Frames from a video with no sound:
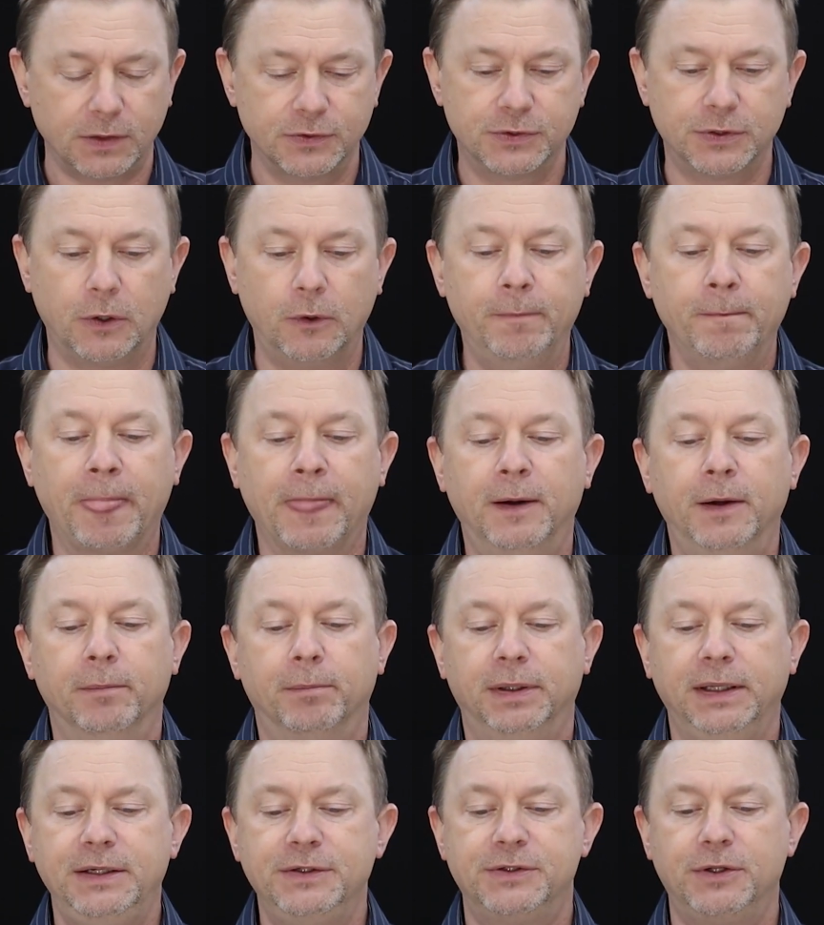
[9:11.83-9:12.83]
So
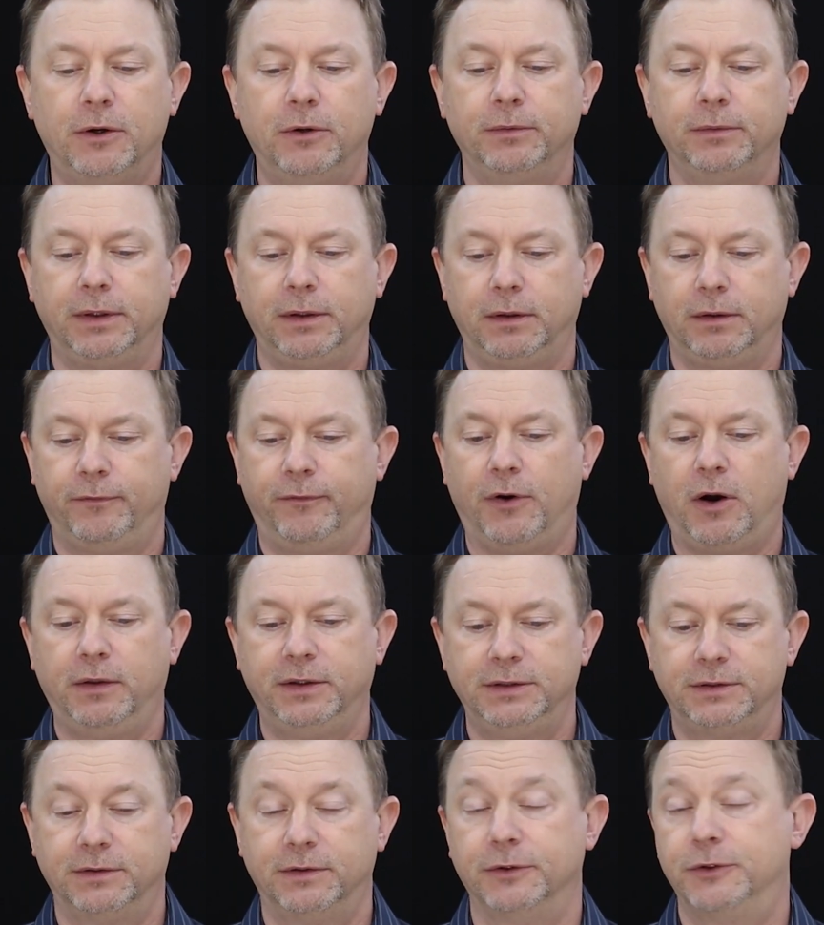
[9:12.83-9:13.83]
please don't
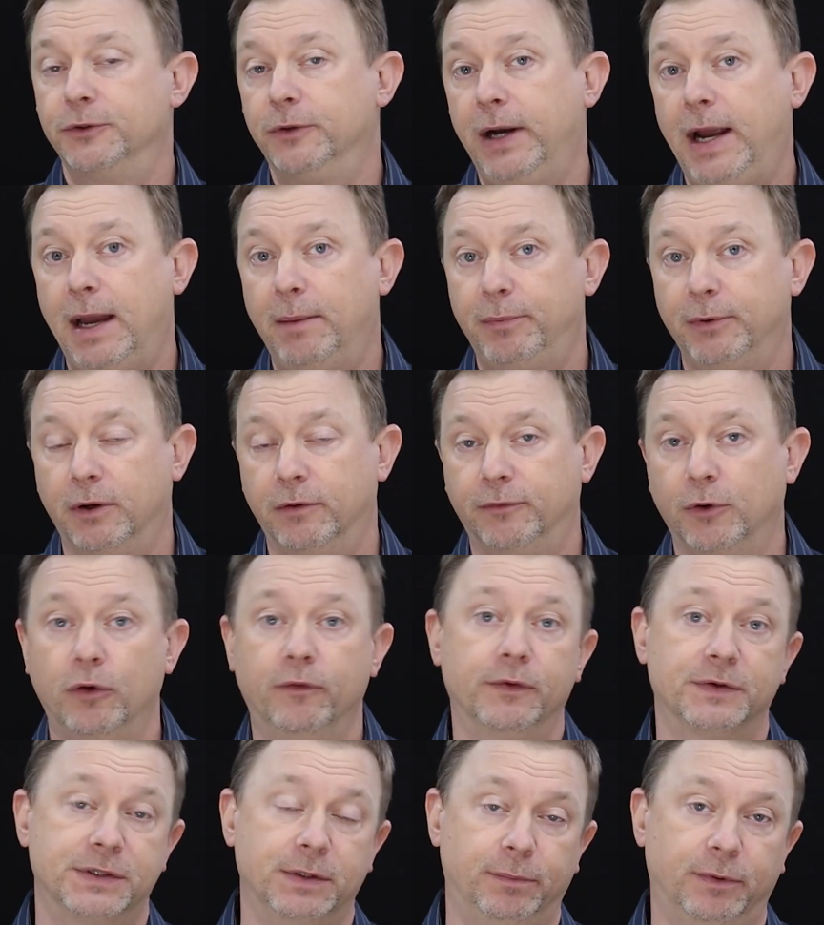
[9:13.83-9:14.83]
fall into the trap of
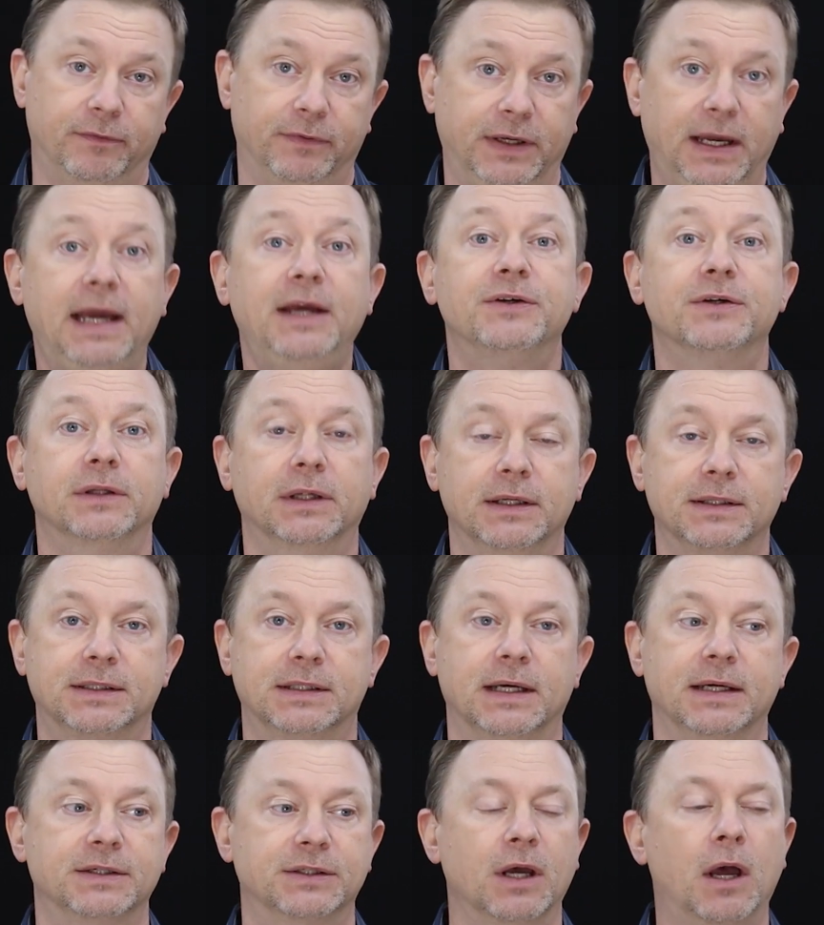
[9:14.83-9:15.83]
oversimplification that
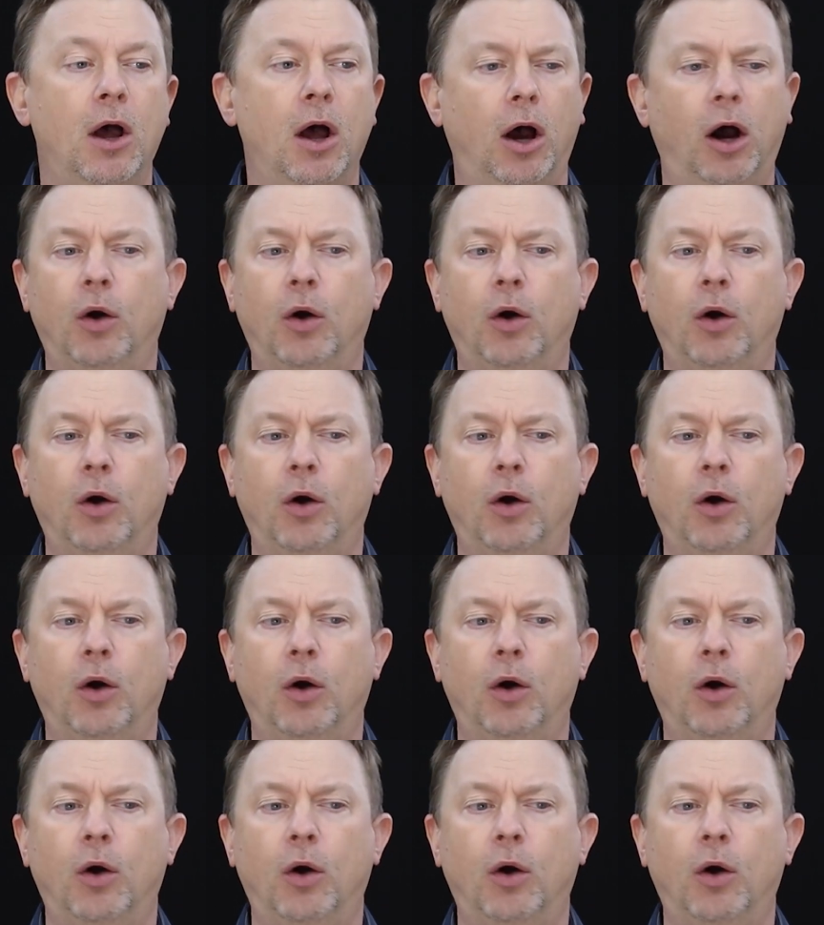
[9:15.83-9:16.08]
says,